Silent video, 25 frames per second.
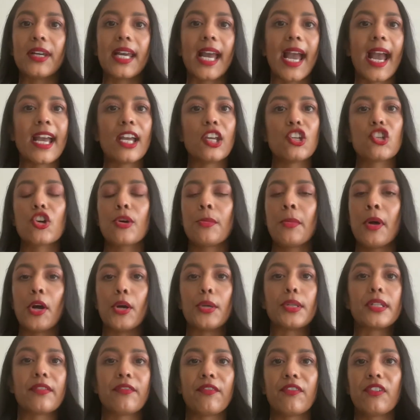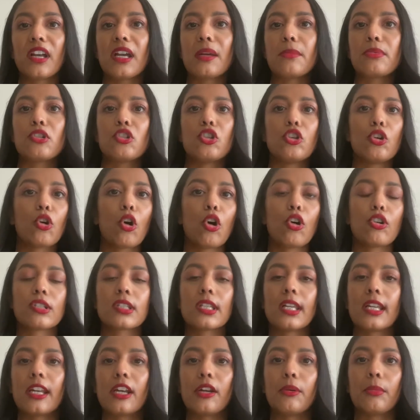HMOs and flips do cost a
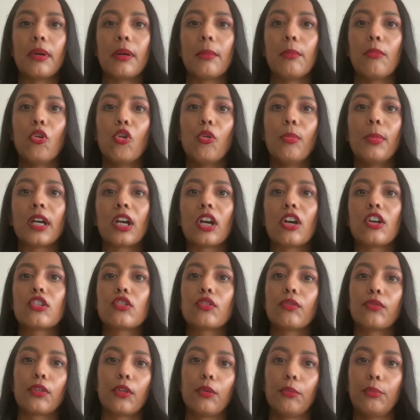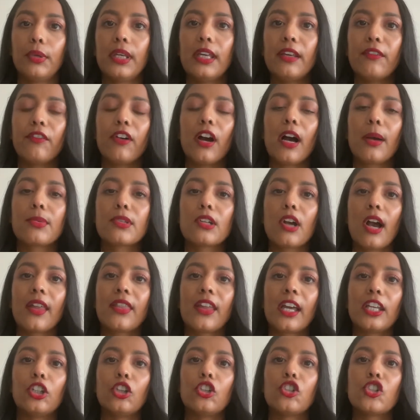little bit more because of the refurb side
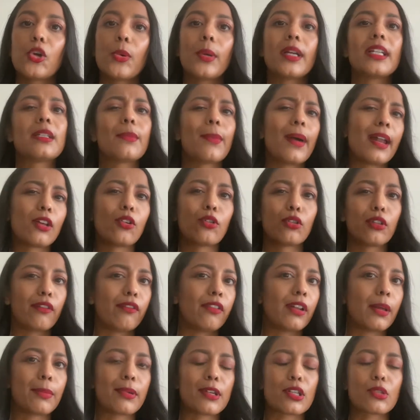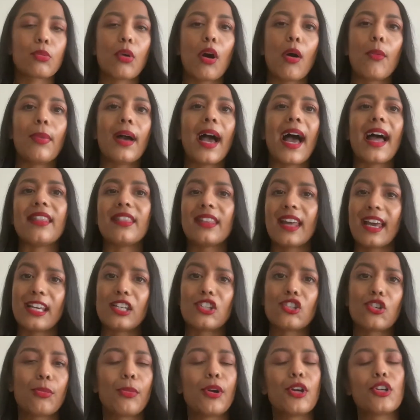that you're doing, depending on the flip as well, but and the
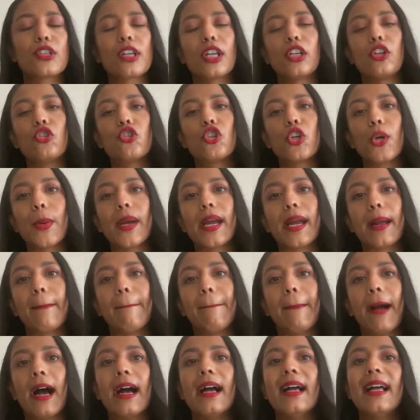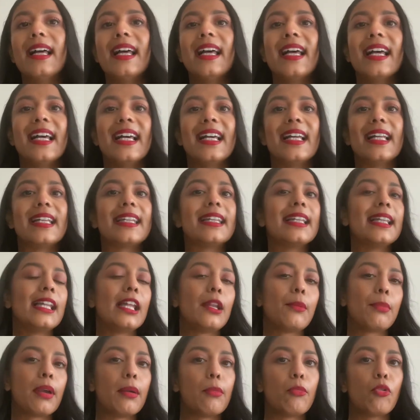HMOs that you're doing, but a
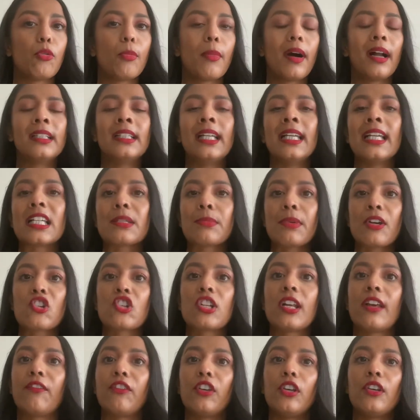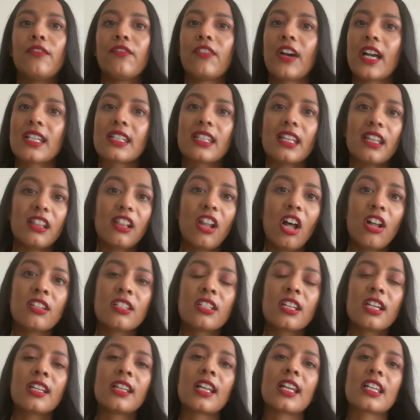little bit more money, especially if you invest in
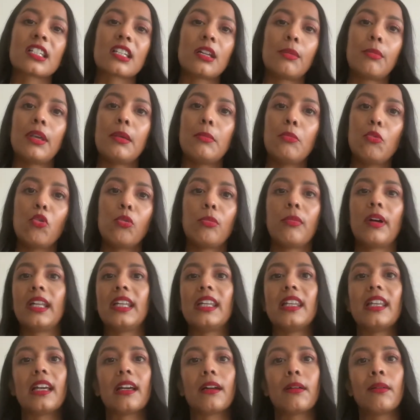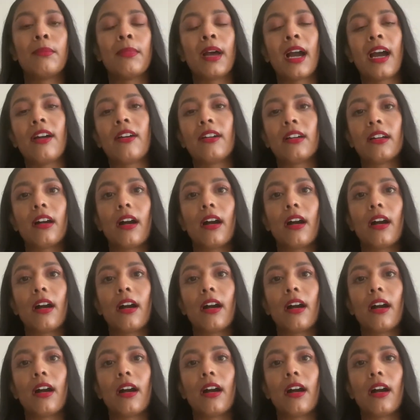London, that's going to be more money than comparing